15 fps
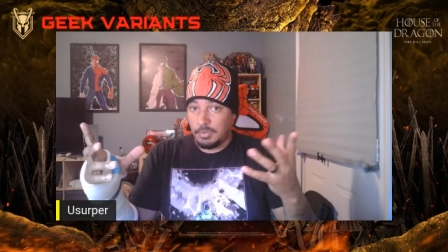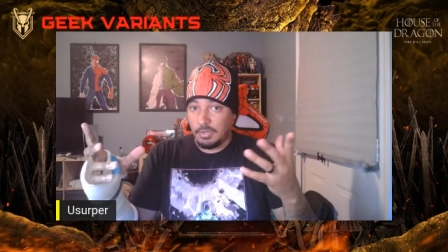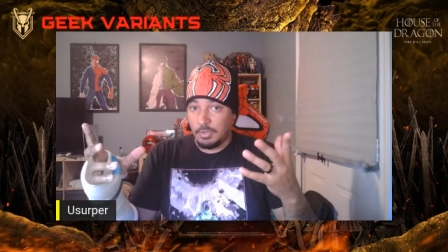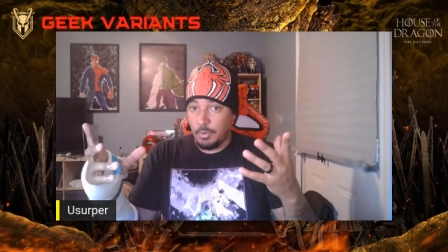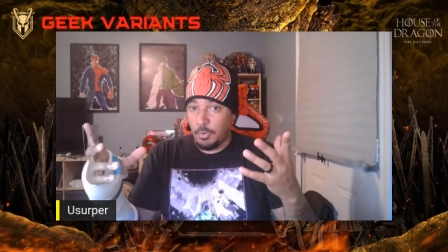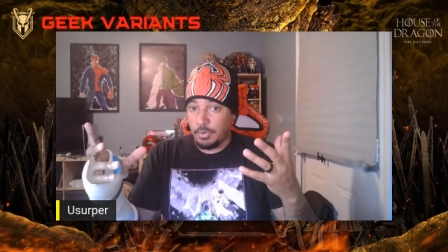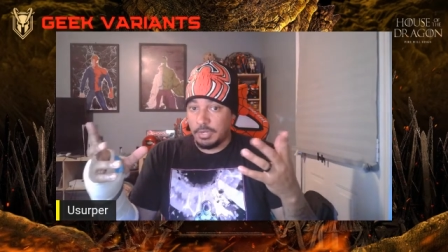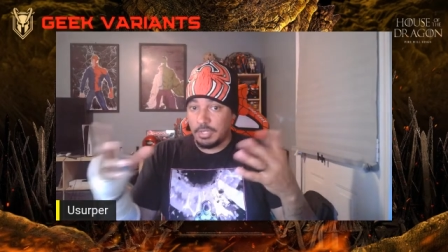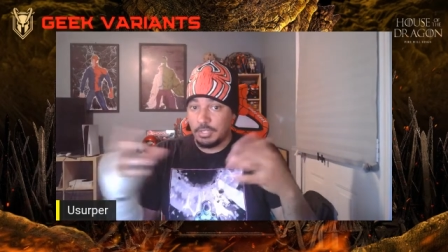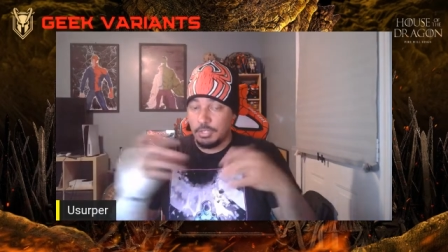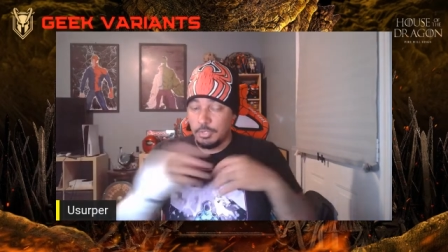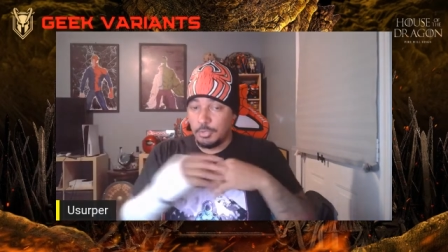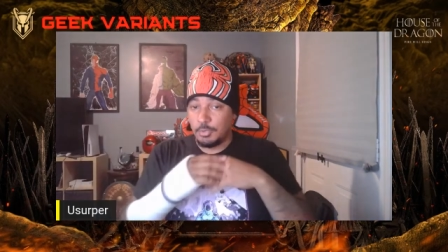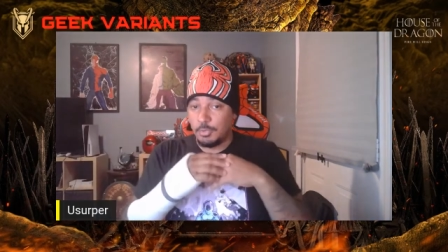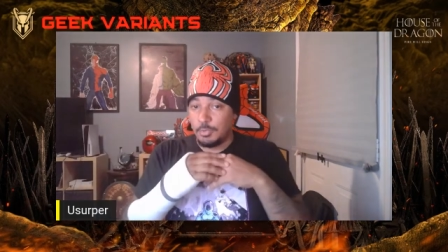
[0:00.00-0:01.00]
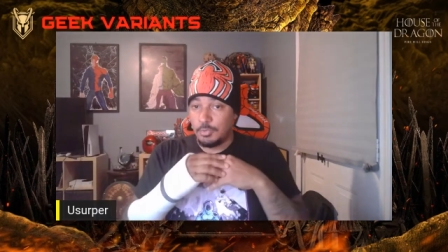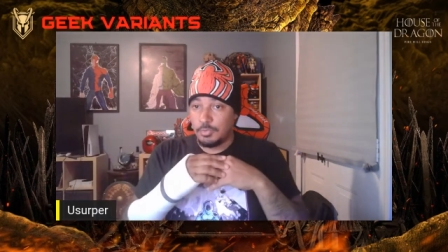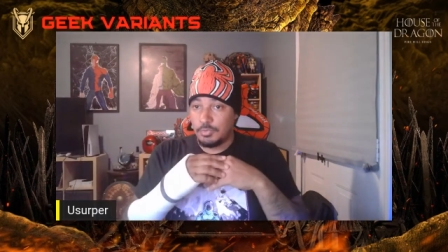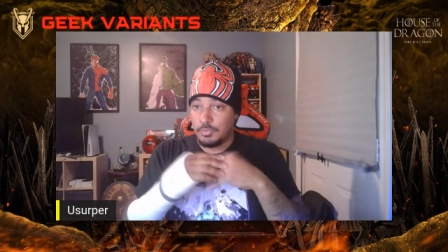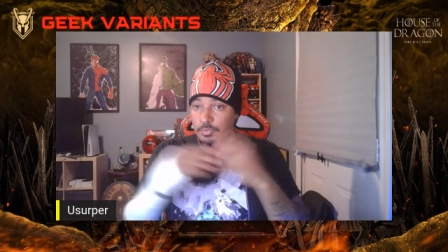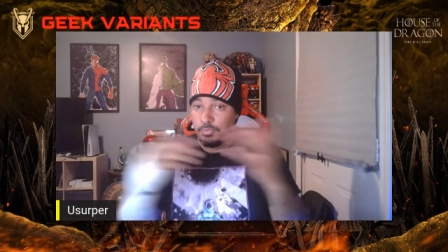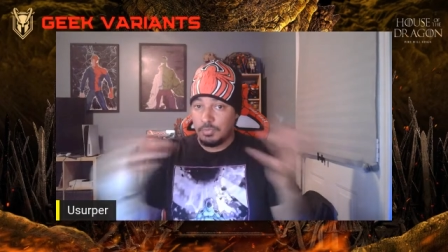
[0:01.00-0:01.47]
according to
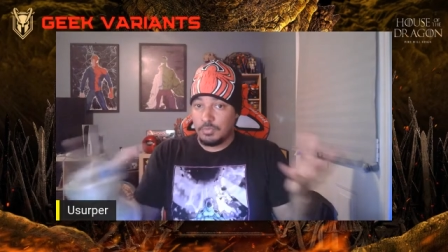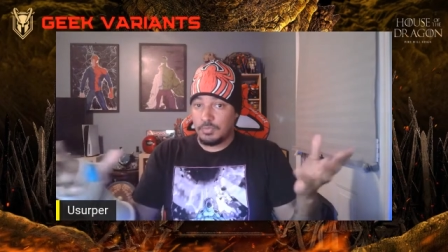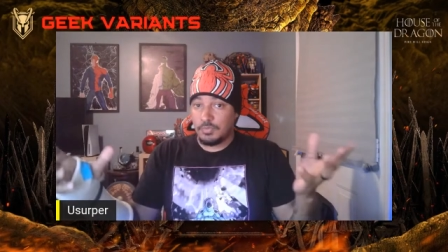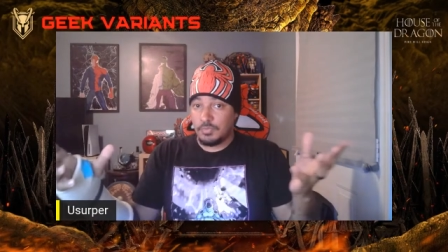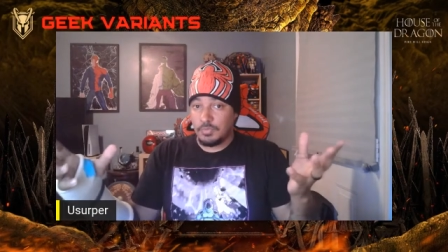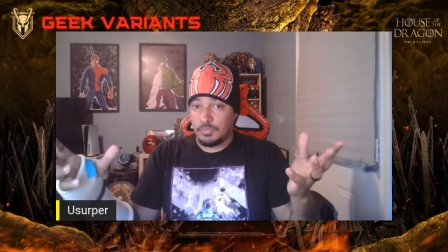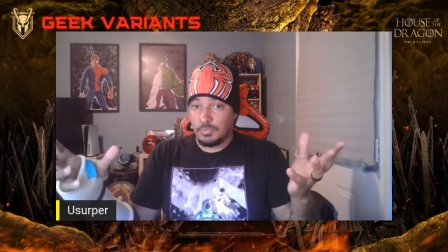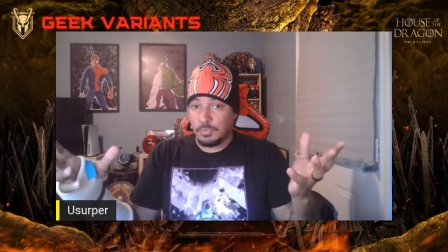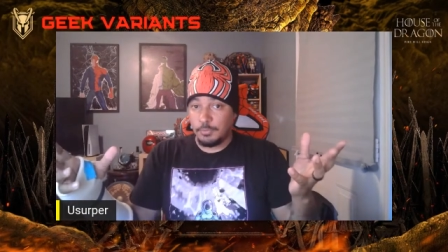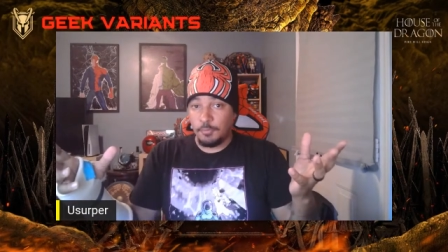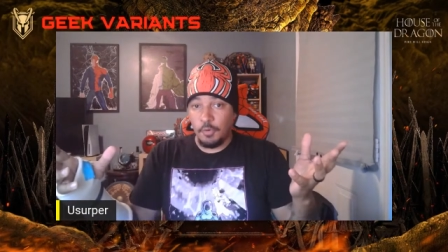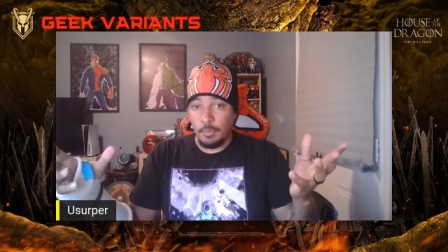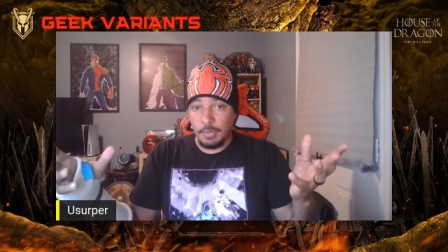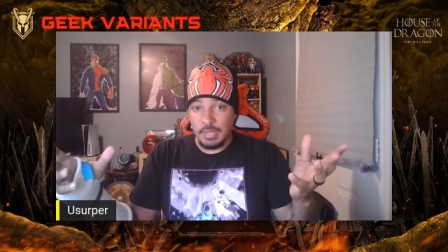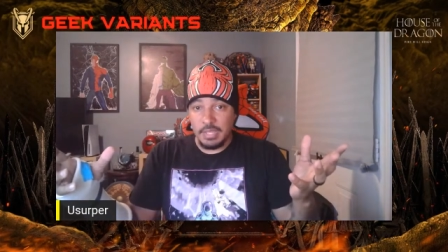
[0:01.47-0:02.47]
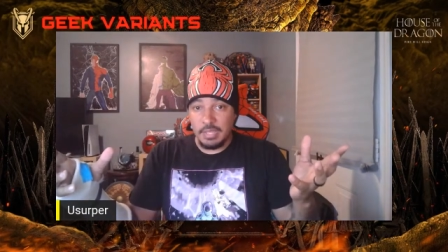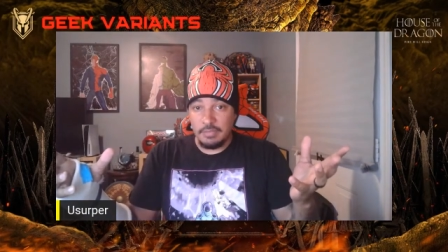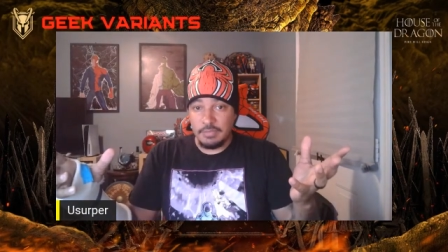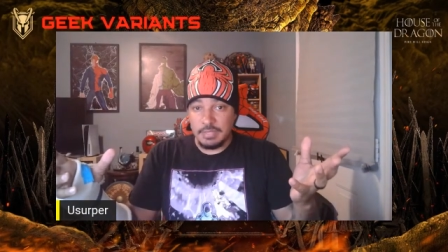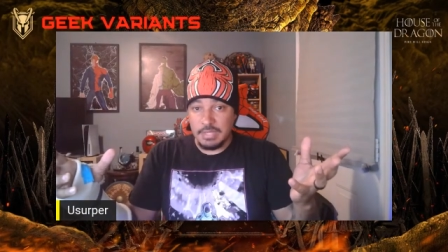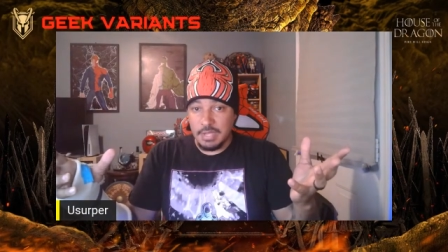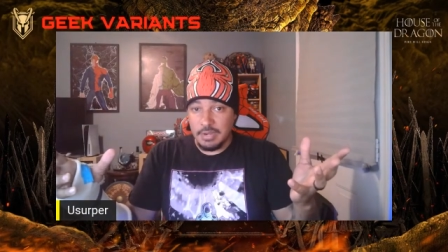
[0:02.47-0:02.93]
the former King
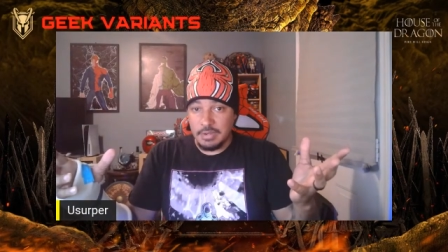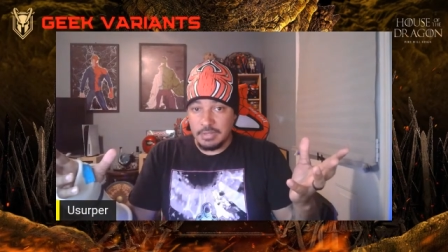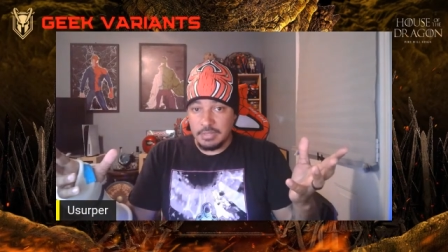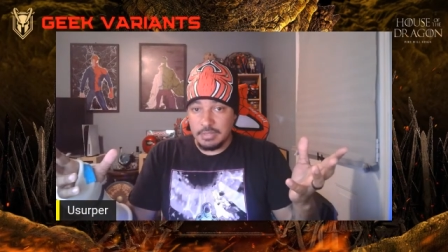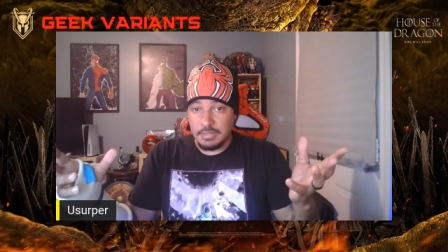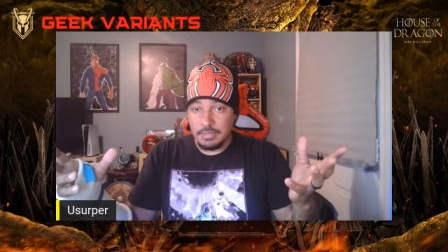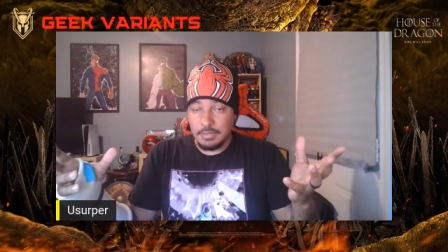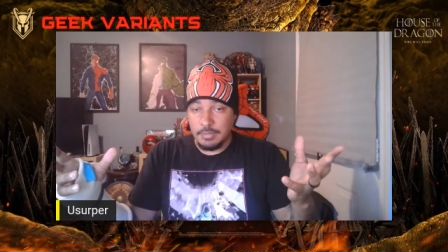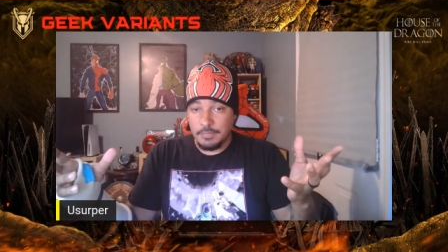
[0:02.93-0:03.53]
Viserys,